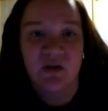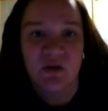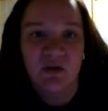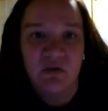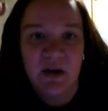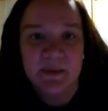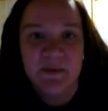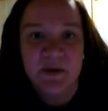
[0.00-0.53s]
so
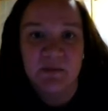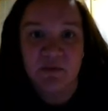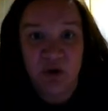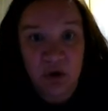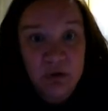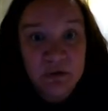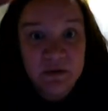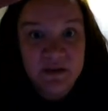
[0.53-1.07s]
go grab some
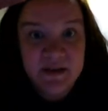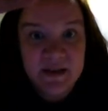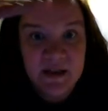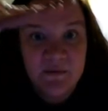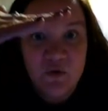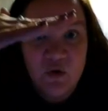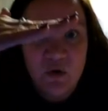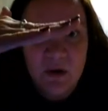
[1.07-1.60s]
dirt and
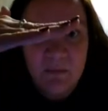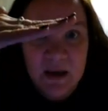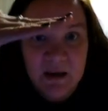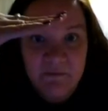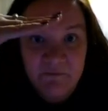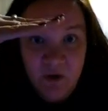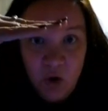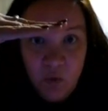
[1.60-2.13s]
see if you can
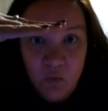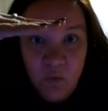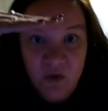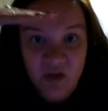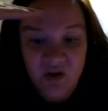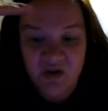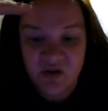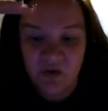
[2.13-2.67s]
make it float
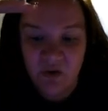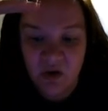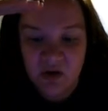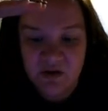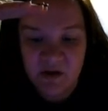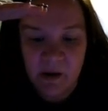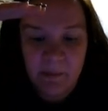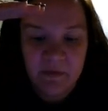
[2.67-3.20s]
with the dirt
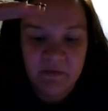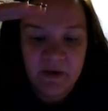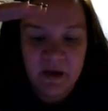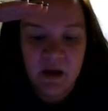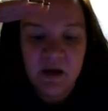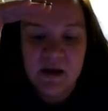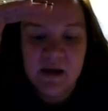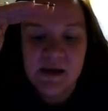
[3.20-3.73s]
on top of
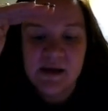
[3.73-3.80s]
it.